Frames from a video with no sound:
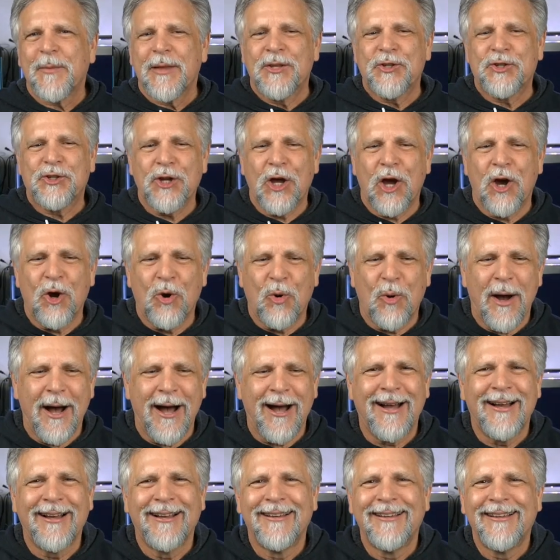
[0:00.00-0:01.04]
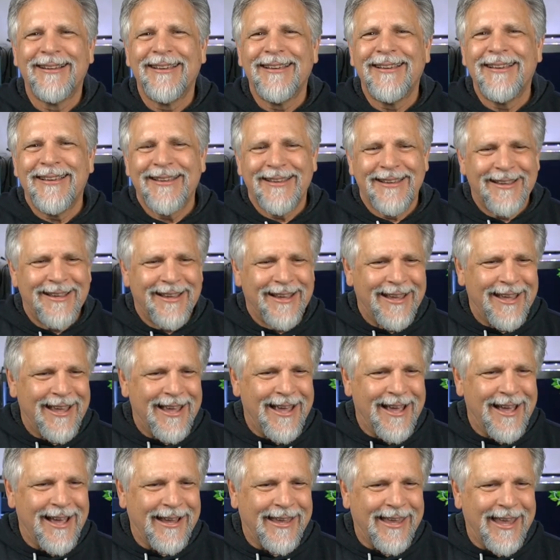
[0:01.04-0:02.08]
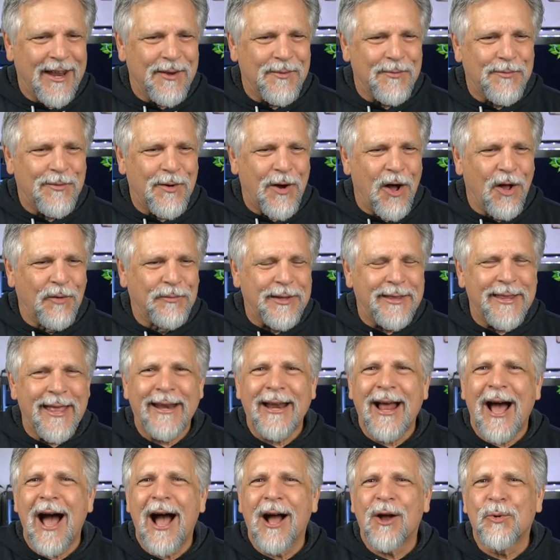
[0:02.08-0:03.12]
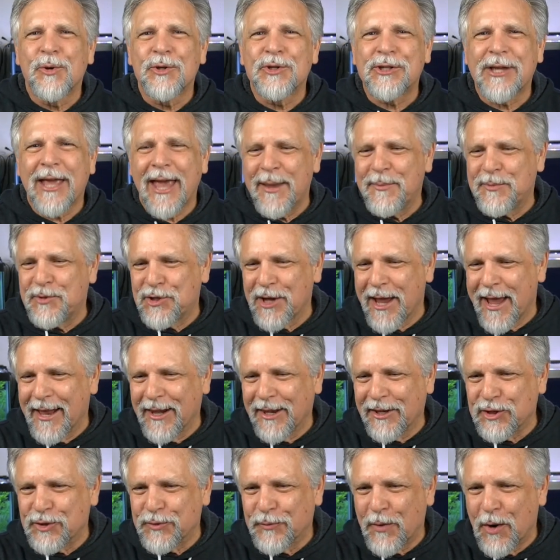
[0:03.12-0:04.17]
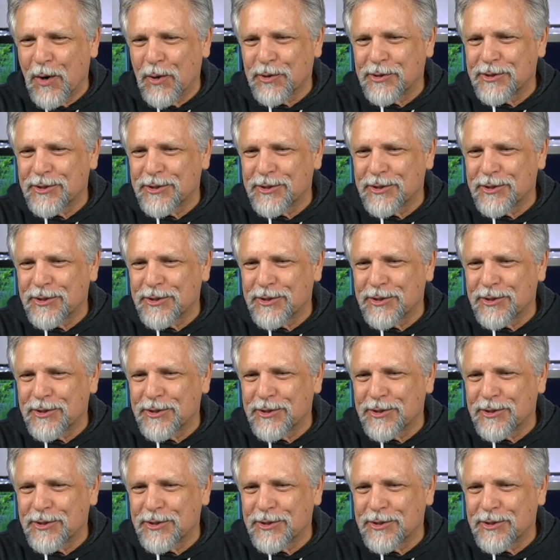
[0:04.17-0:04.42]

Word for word: So uh, uh, get involved in that Aquascape Challenge, folks,